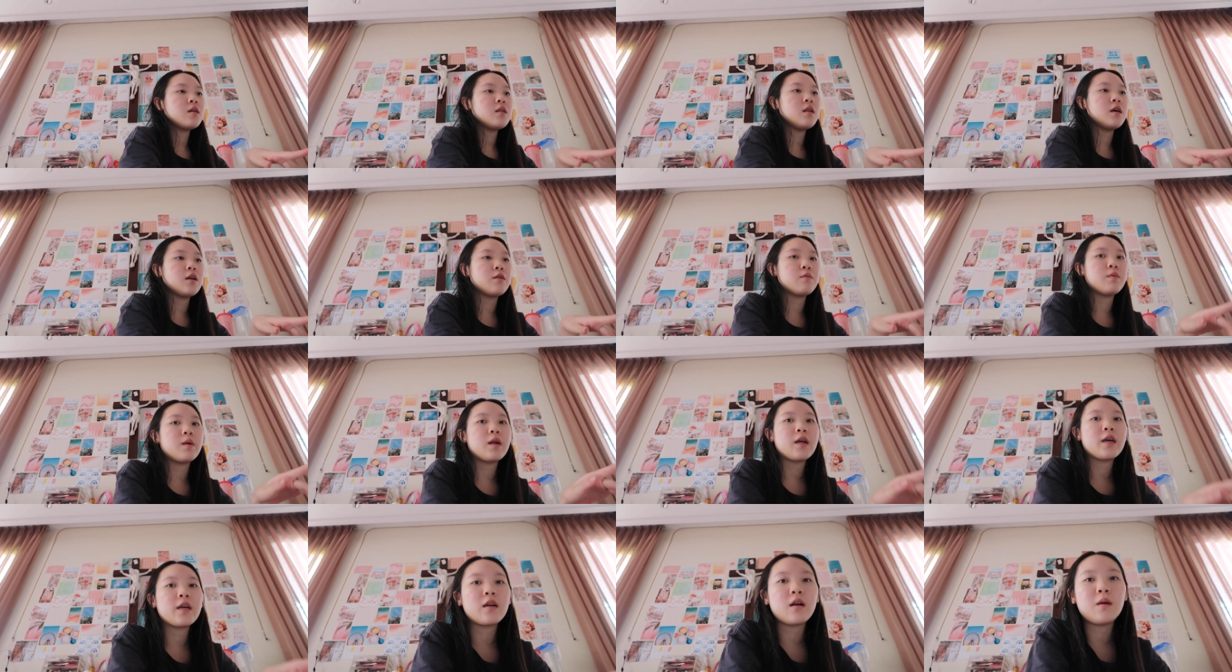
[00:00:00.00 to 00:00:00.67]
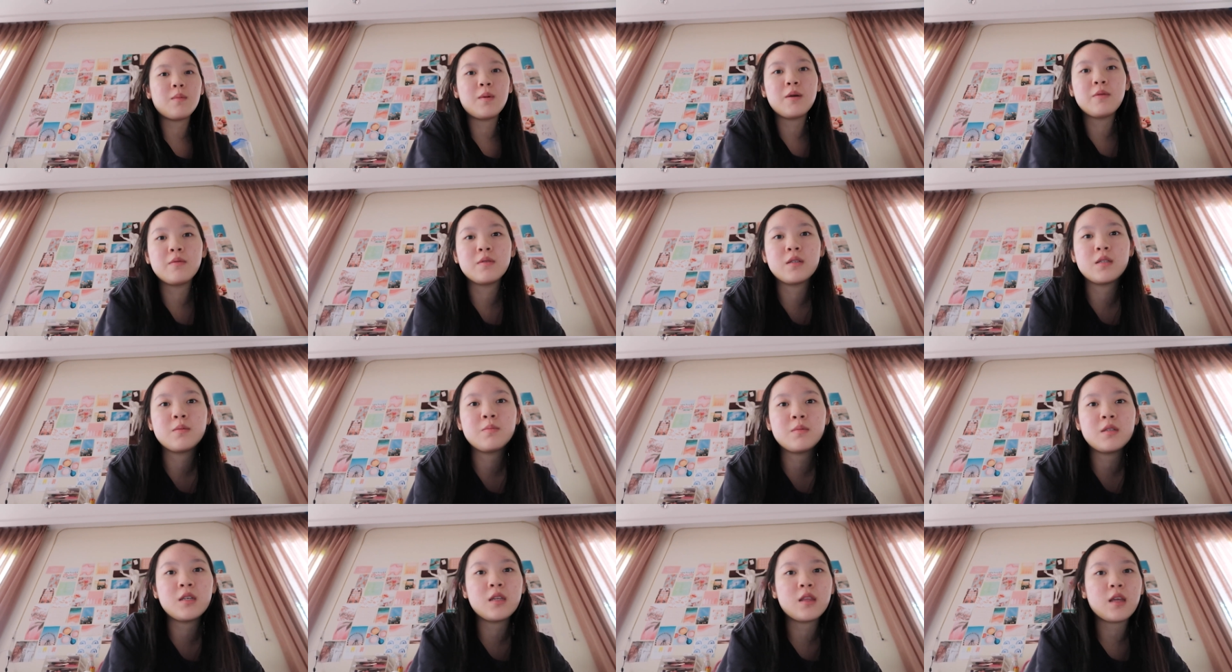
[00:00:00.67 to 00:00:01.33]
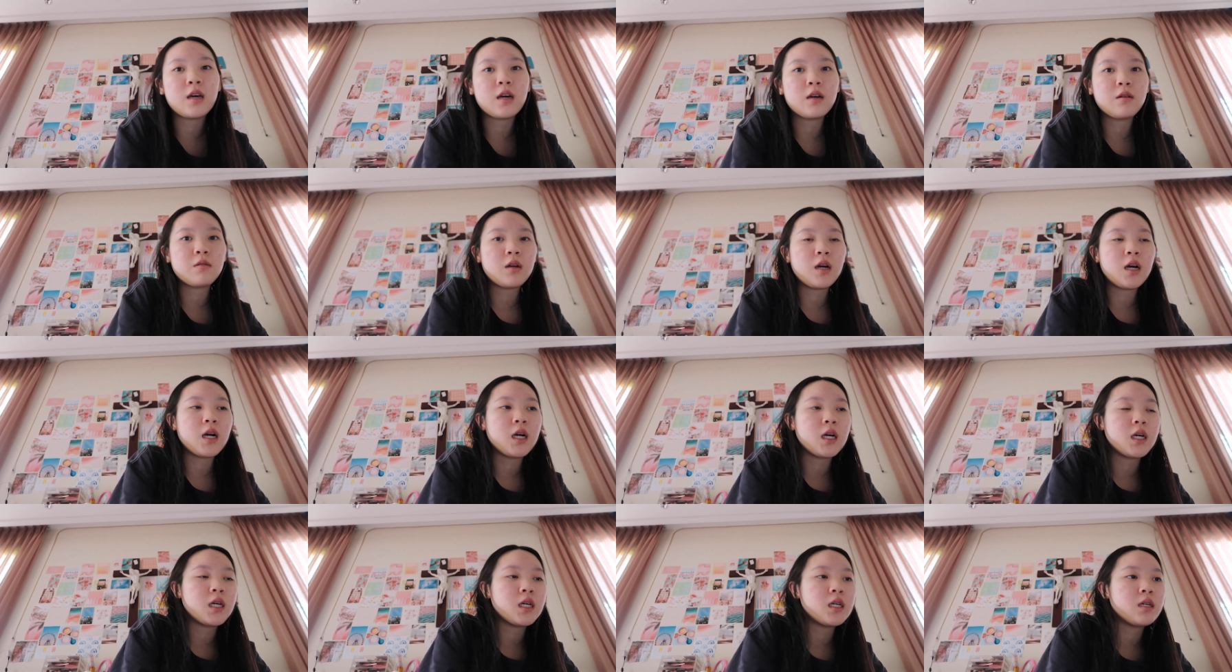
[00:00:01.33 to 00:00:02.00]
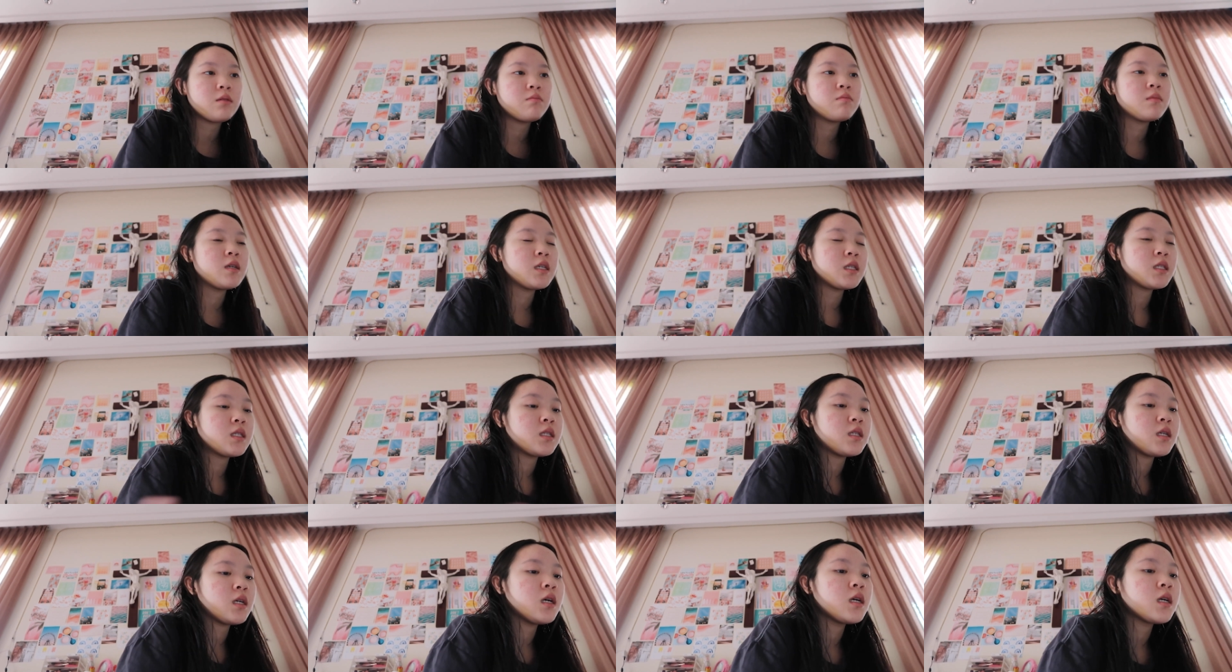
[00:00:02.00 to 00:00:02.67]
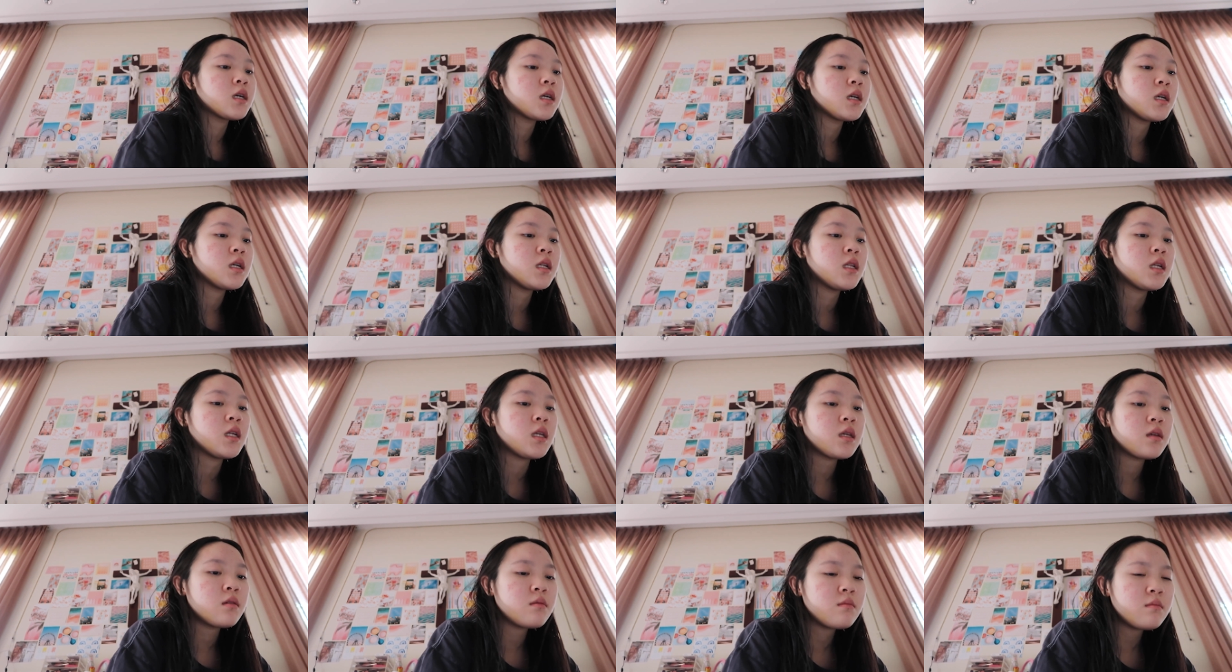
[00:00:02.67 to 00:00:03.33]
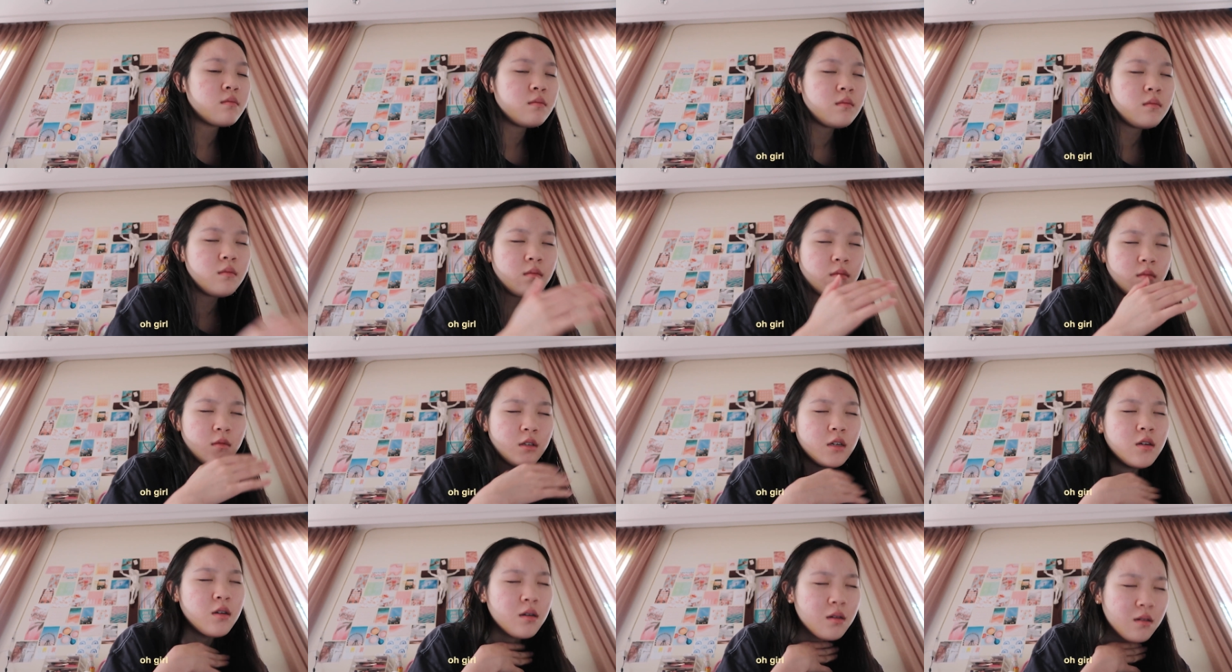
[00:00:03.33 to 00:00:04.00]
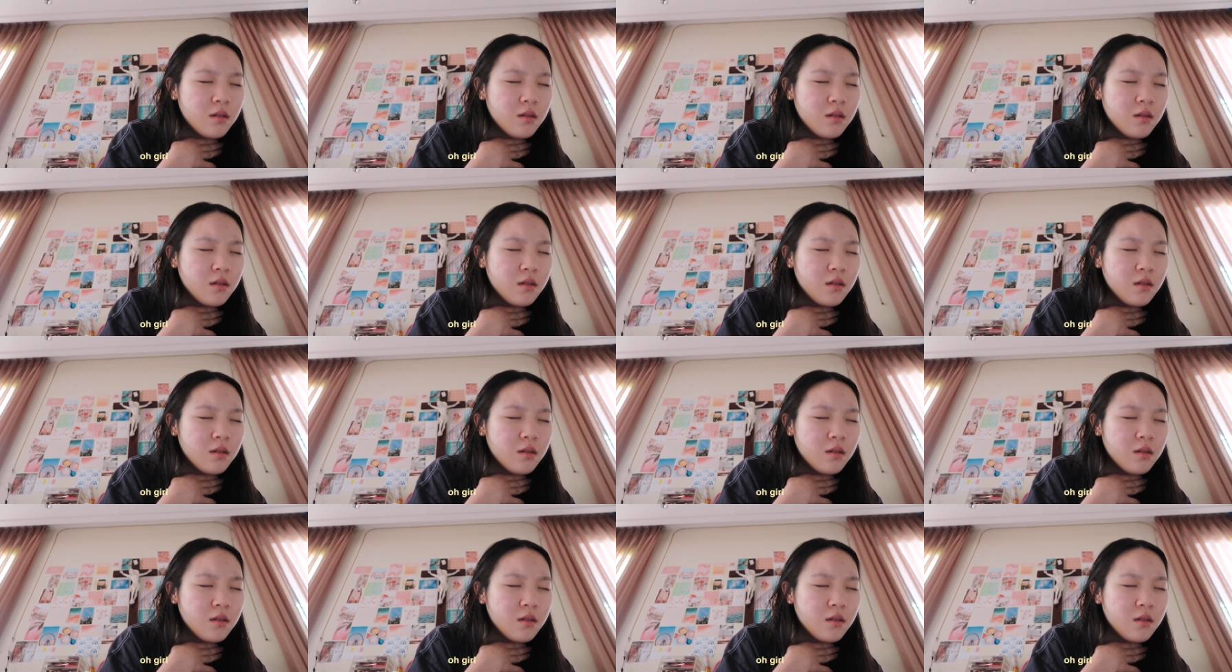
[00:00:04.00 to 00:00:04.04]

like when I got my wisdom teeth out, I missed, uh, like,